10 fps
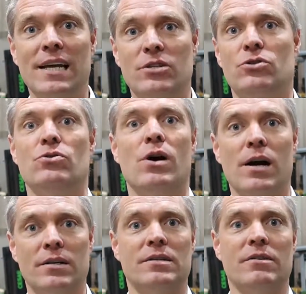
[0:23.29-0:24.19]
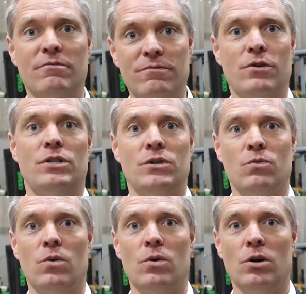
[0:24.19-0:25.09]
get to 130
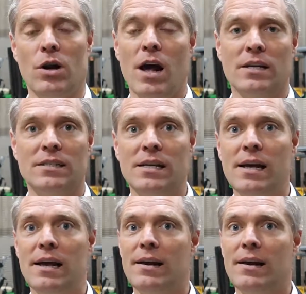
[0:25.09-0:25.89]
lux.